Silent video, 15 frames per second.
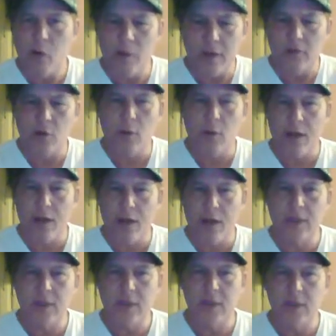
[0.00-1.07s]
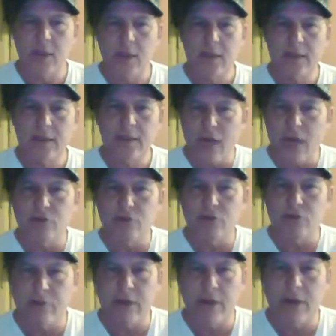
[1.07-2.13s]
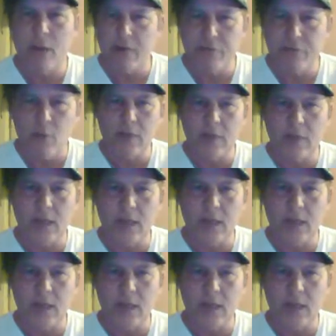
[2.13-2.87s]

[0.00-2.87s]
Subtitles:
even though I have the address already on my phone that